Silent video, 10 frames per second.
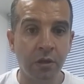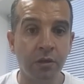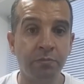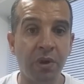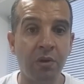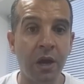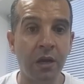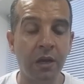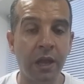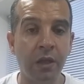Because
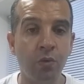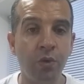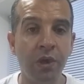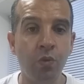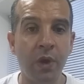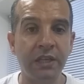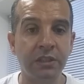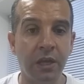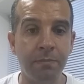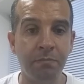barangay, we
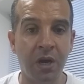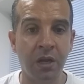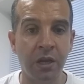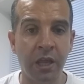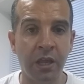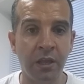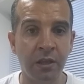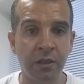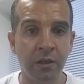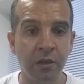wasting money.
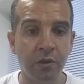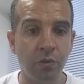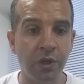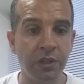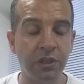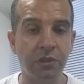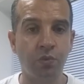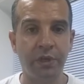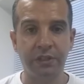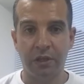We
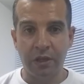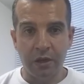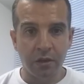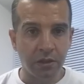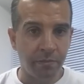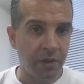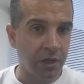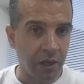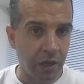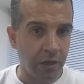just wasting a lot of
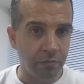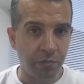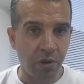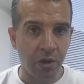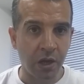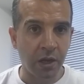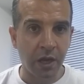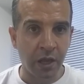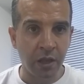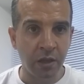money in
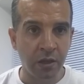barangay.